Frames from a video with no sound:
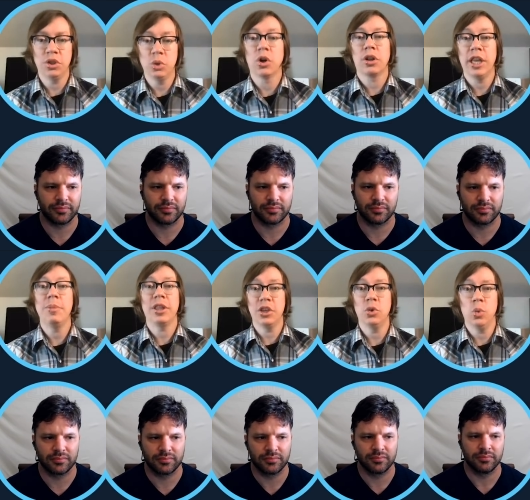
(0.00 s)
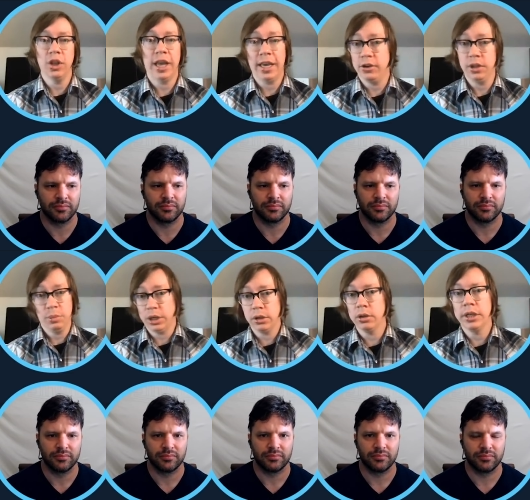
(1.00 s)
Speaker 1: you were claiming that you will handle it, but
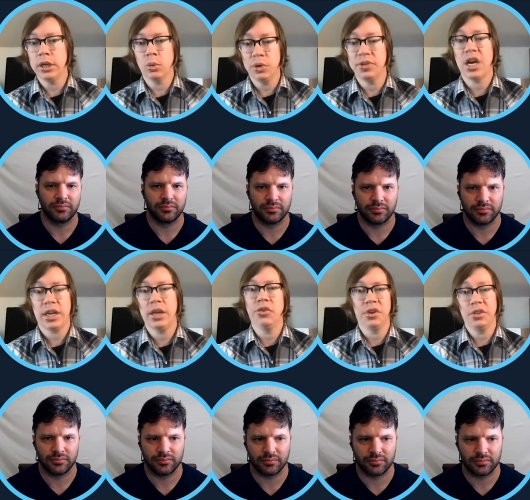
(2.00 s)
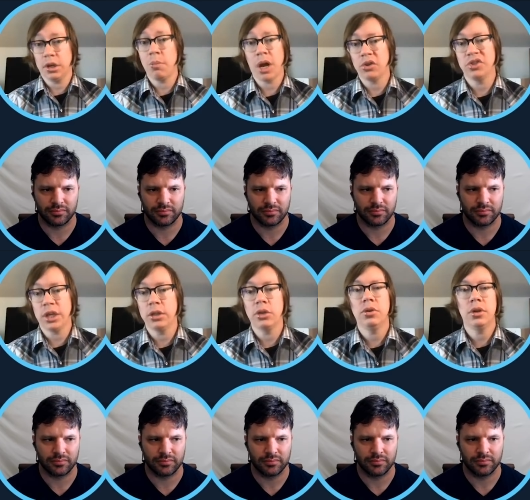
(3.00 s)
clearly here we've not handled it and the compiler's
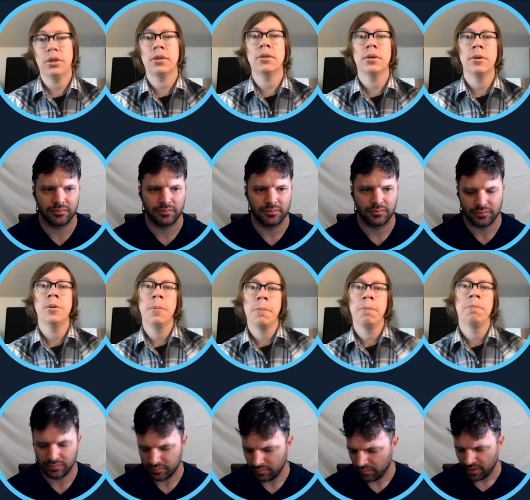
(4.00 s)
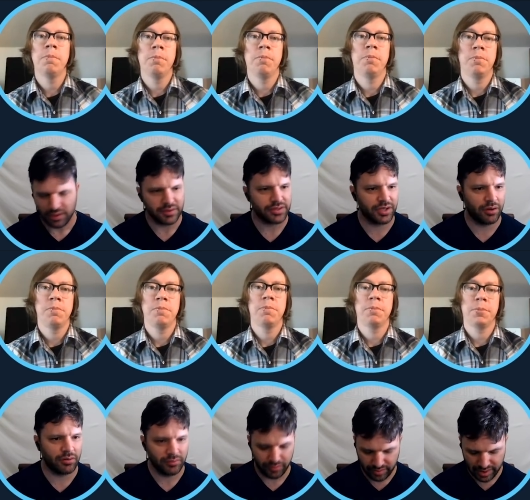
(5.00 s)
telling you you didn't.
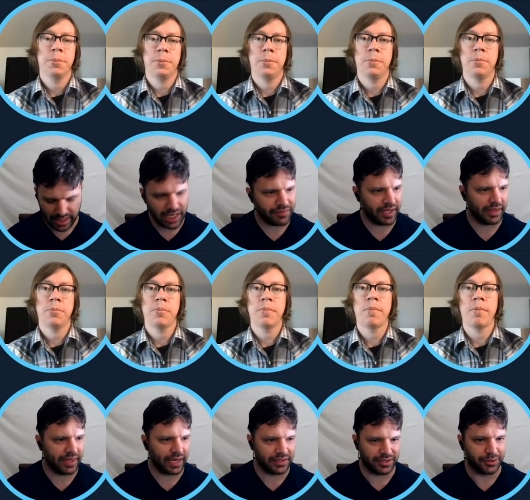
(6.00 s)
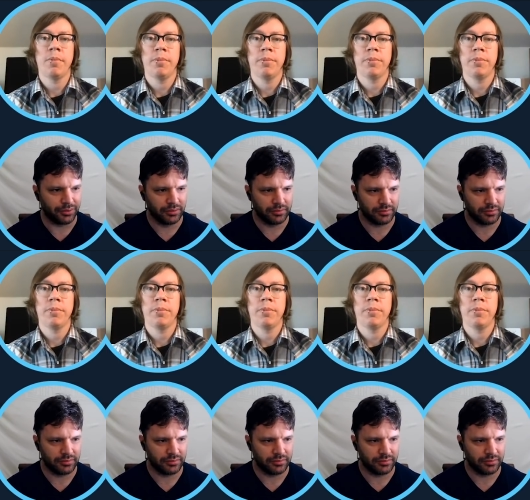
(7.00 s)
So the naive thing I think I could do